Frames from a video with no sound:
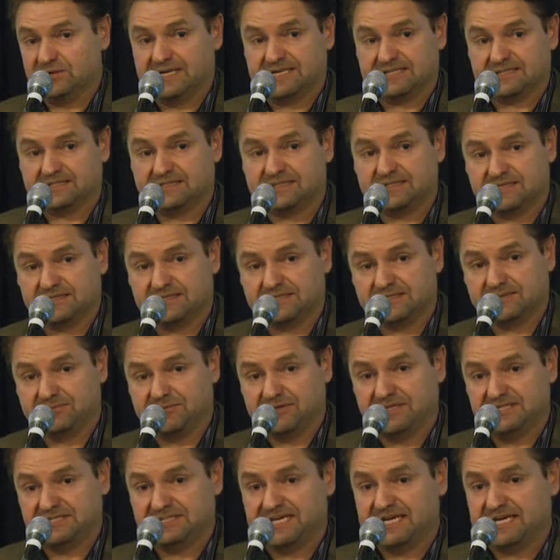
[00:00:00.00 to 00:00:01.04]
let some
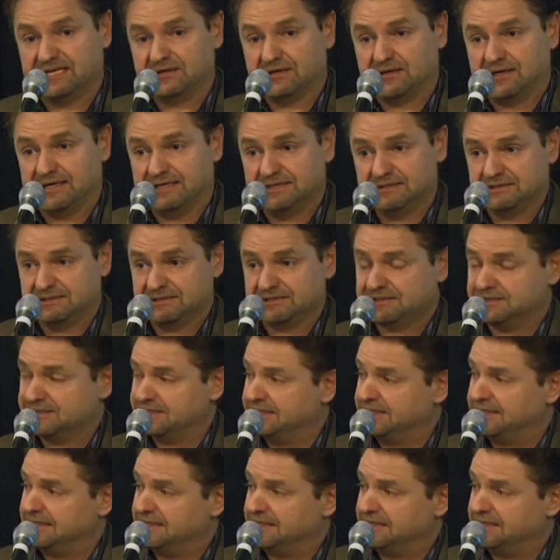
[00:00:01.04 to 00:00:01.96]
of these headlines